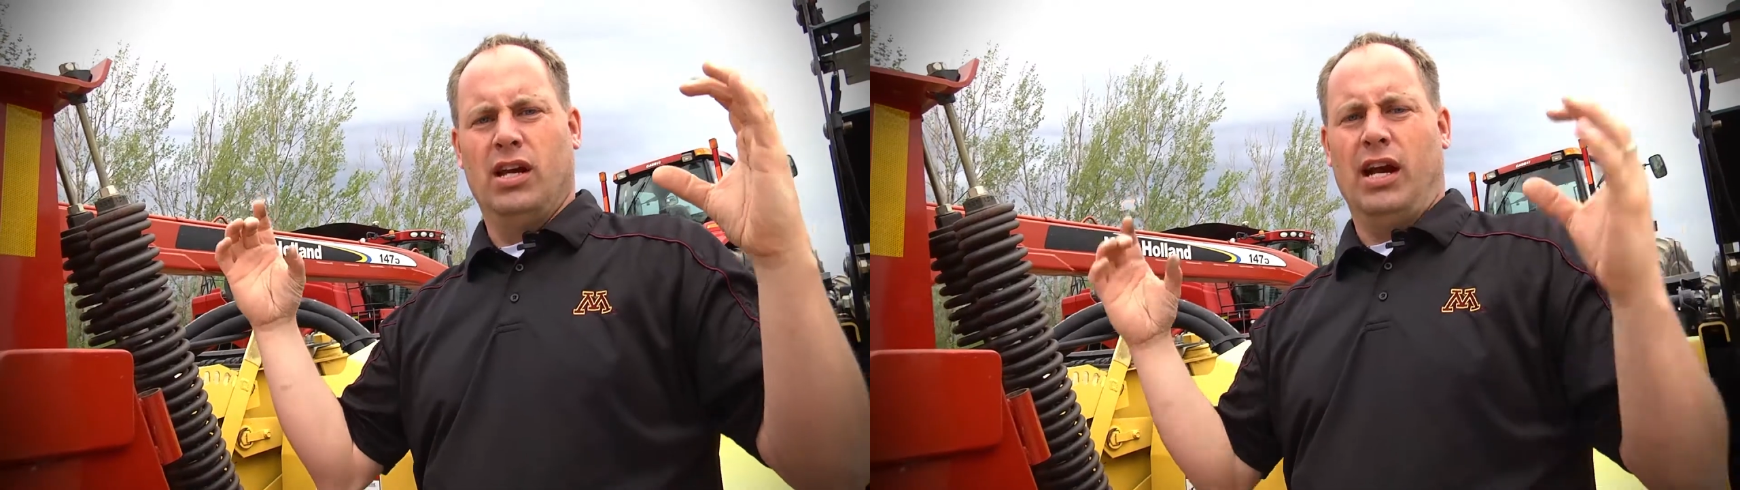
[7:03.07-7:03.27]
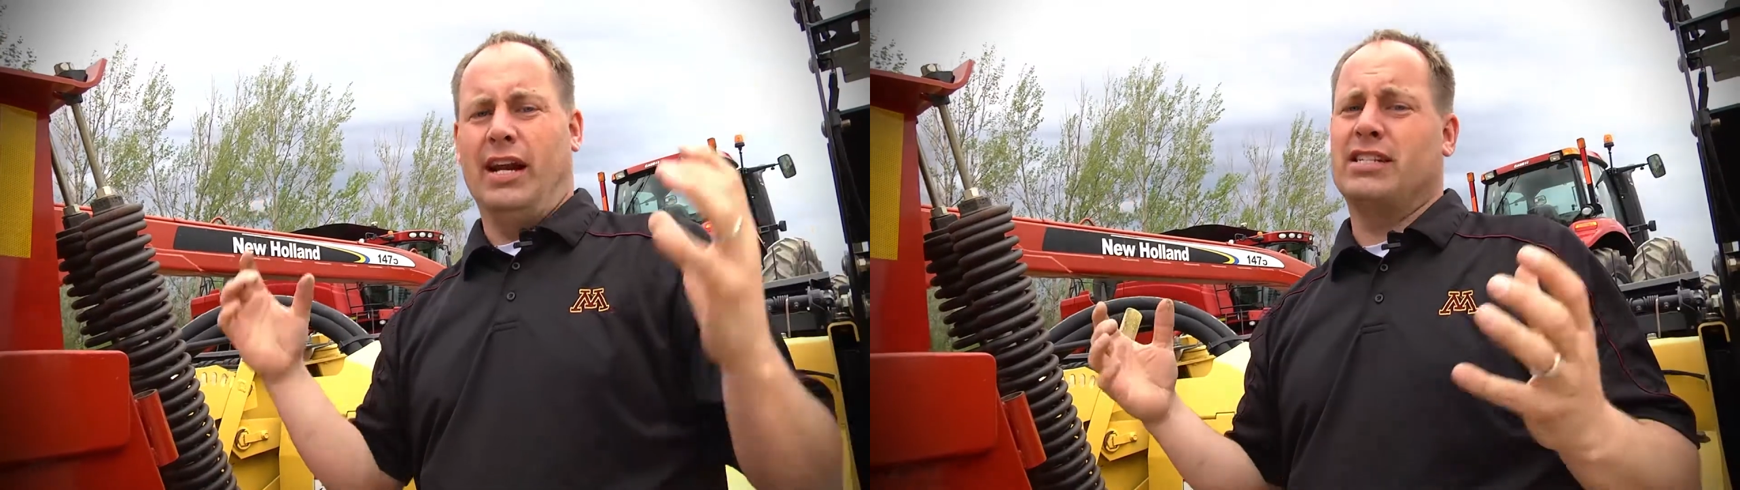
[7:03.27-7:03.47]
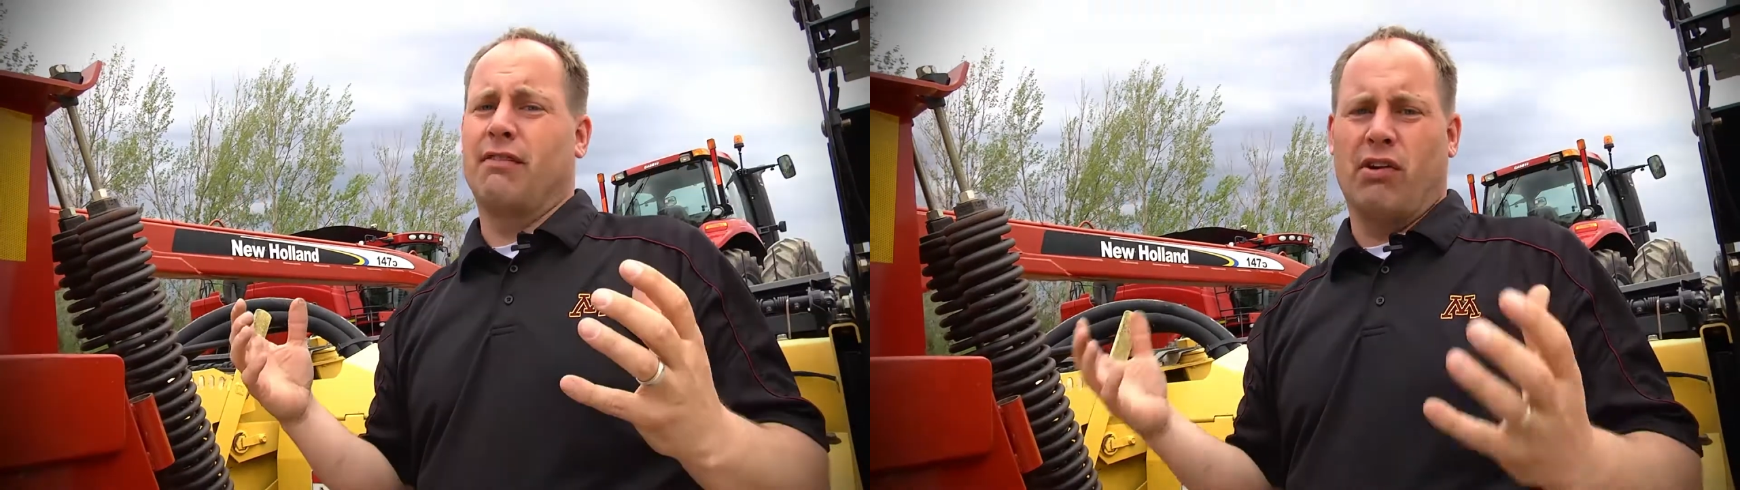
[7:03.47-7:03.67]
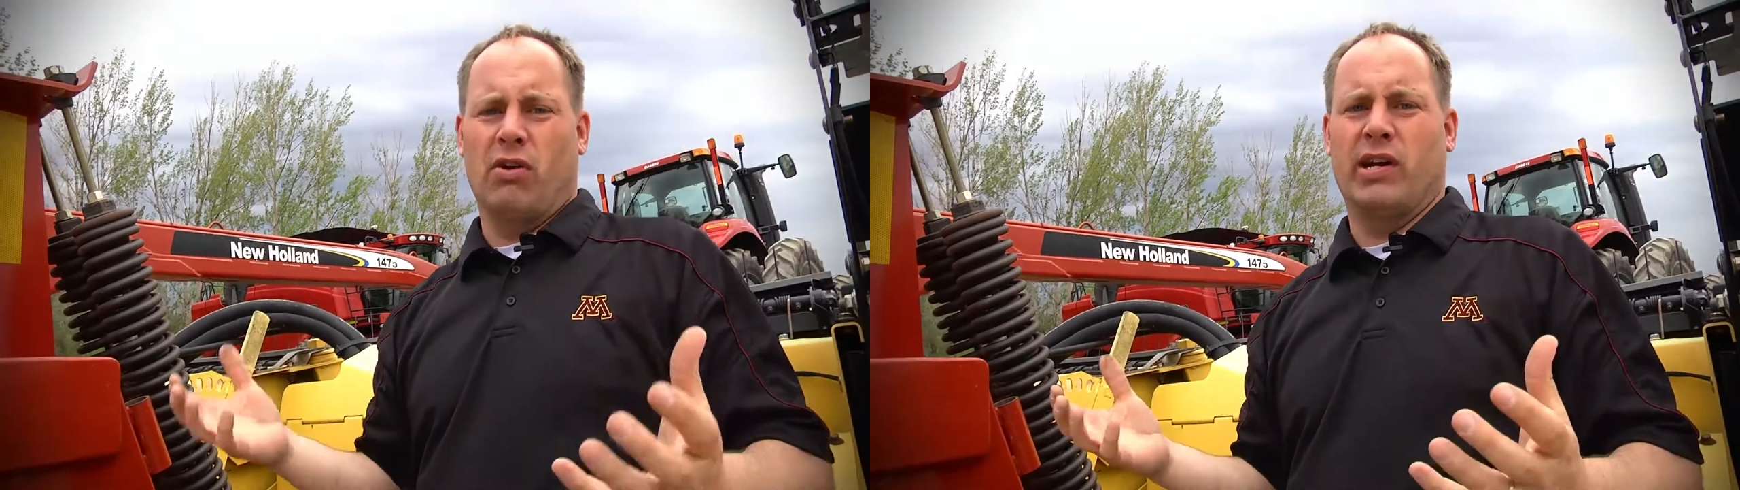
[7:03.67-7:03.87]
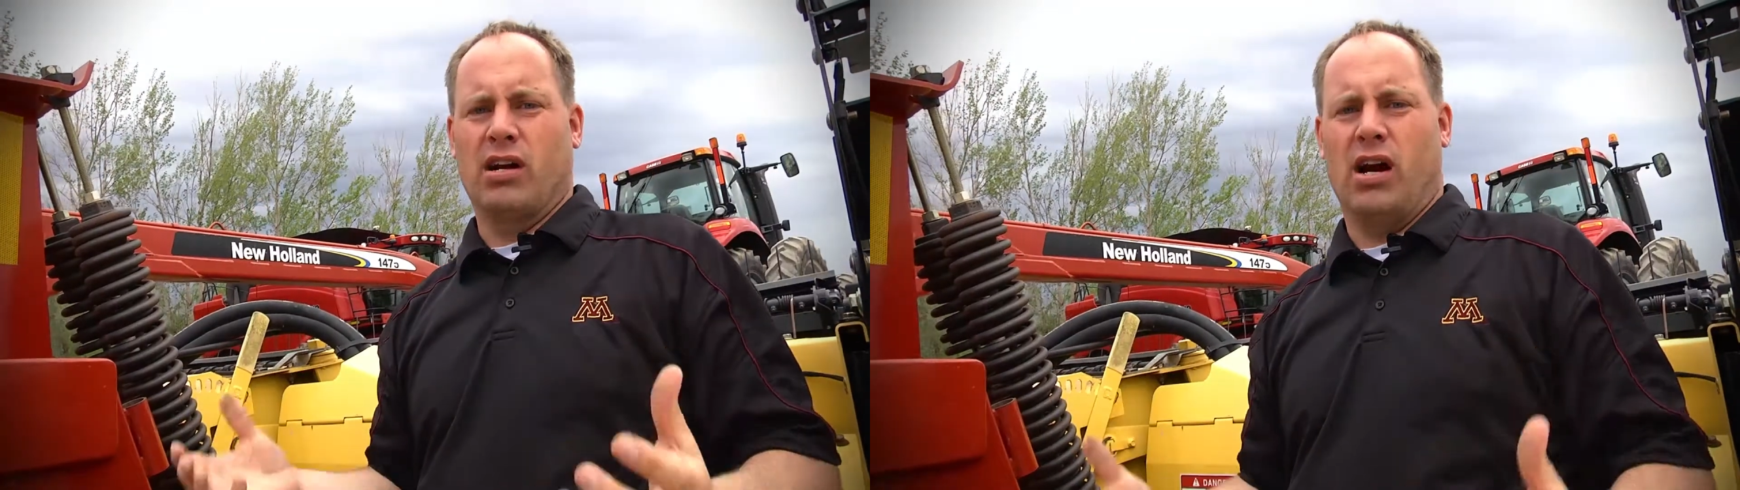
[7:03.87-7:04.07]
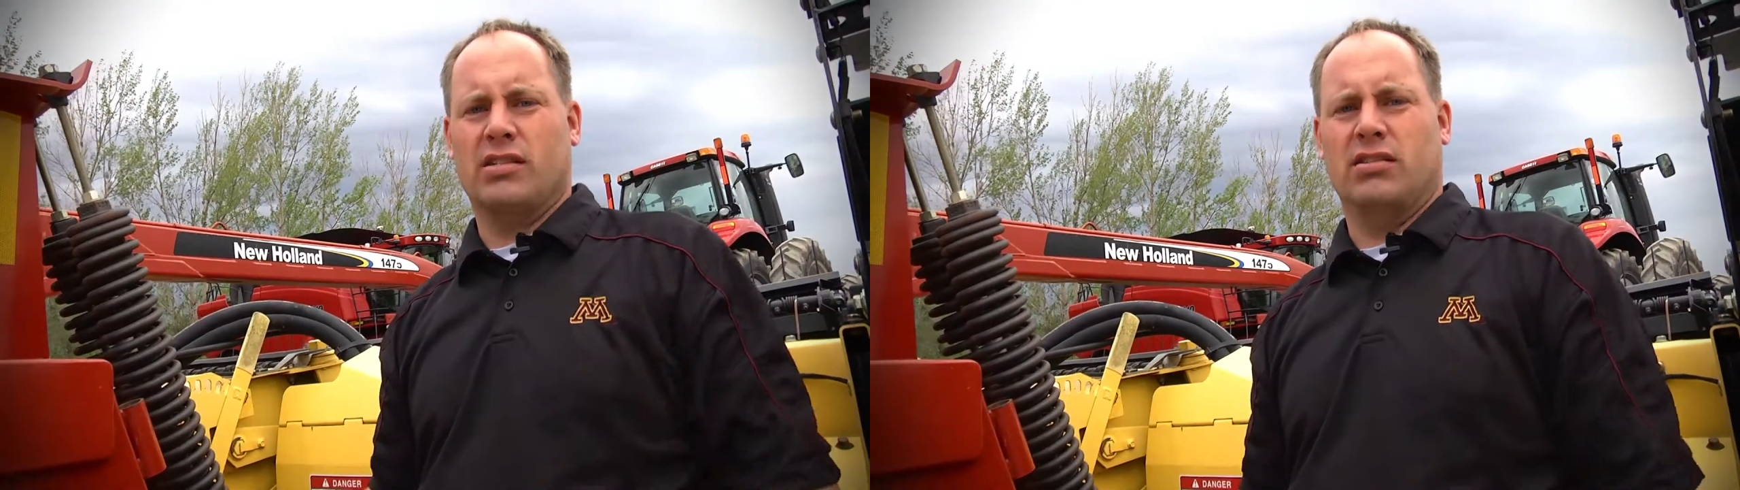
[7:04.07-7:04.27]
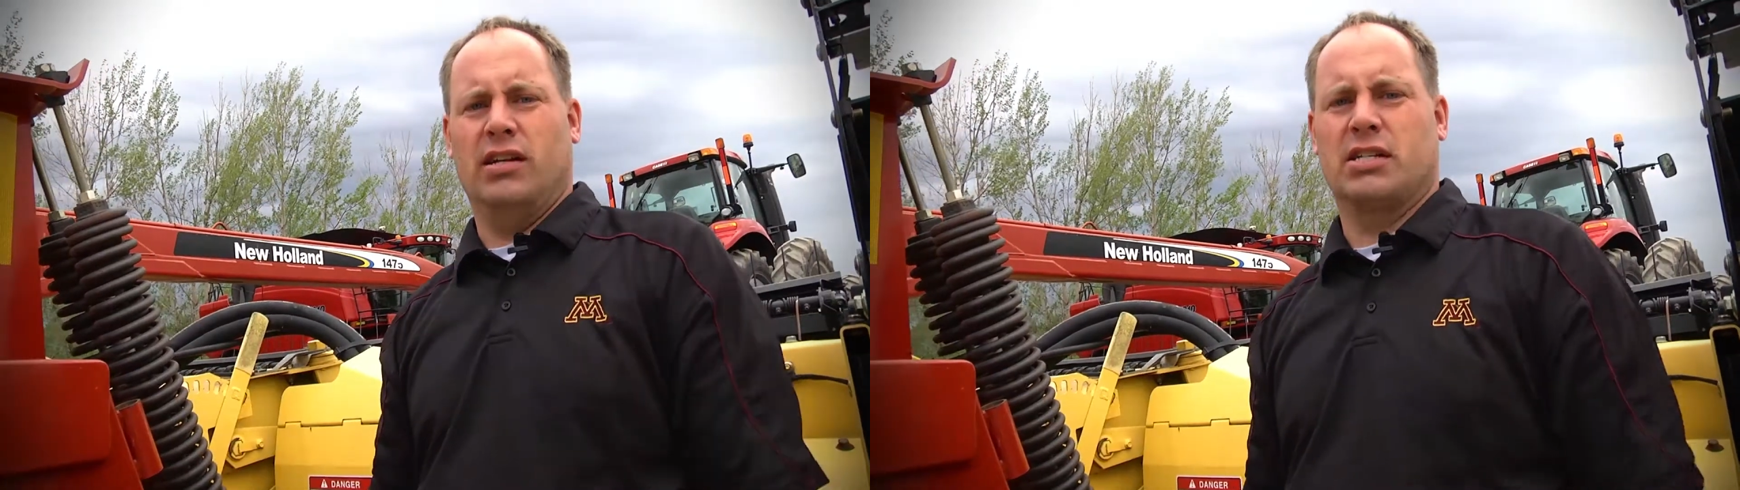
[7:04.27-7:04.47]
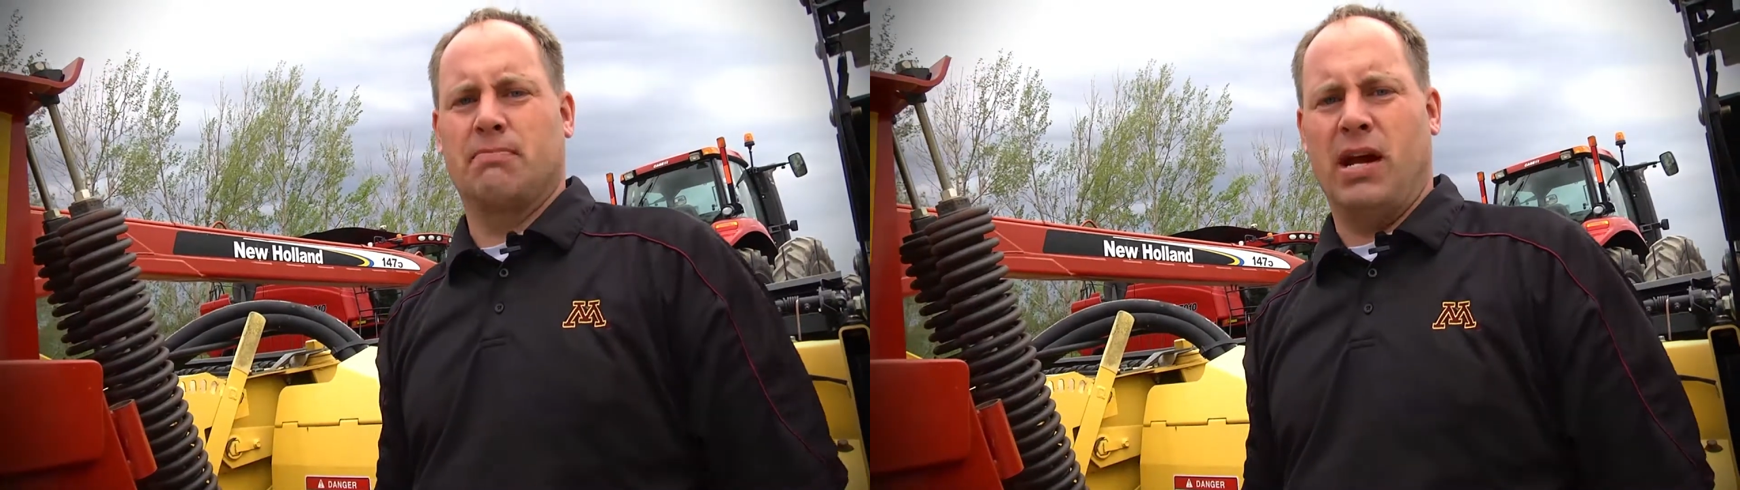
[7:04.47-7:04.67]
and that's a very costly
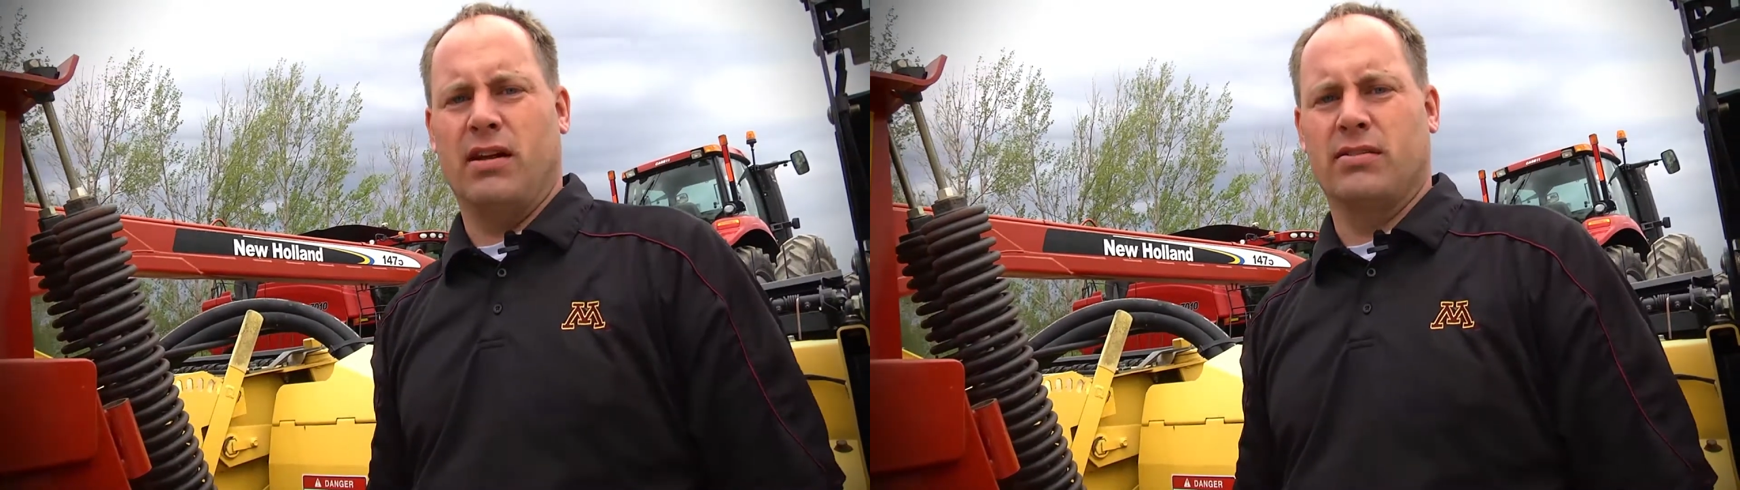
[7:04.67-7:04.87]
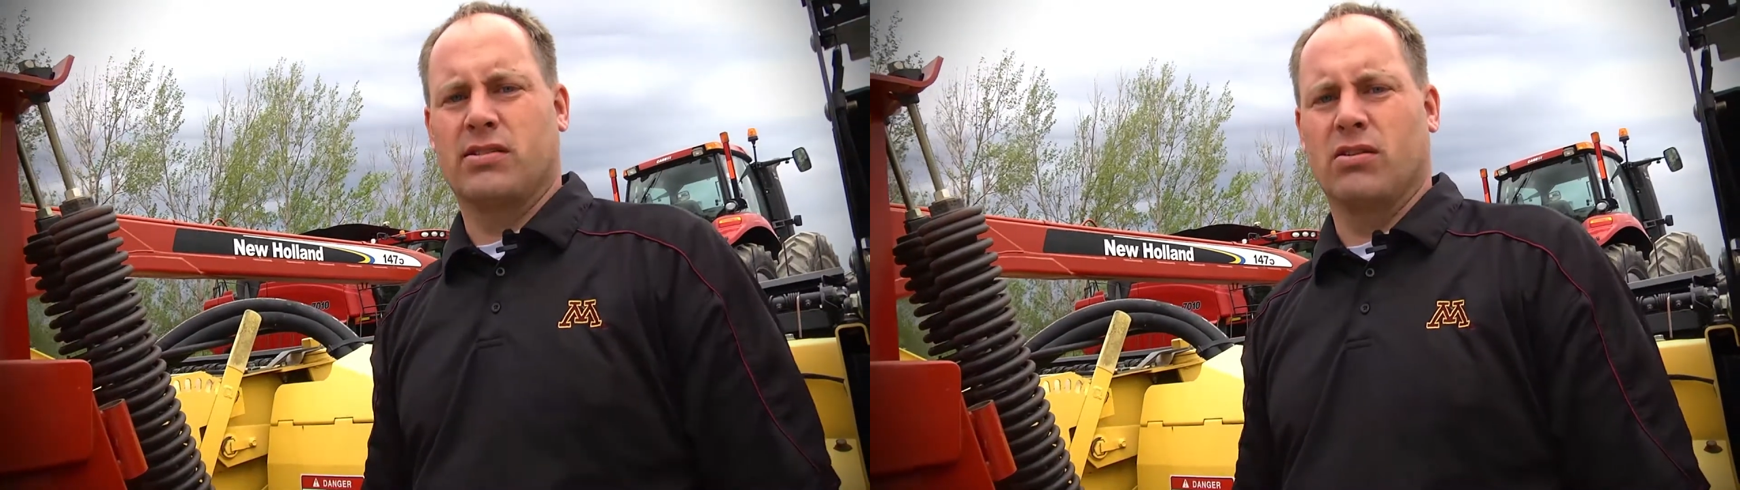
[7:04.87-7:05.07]
expense.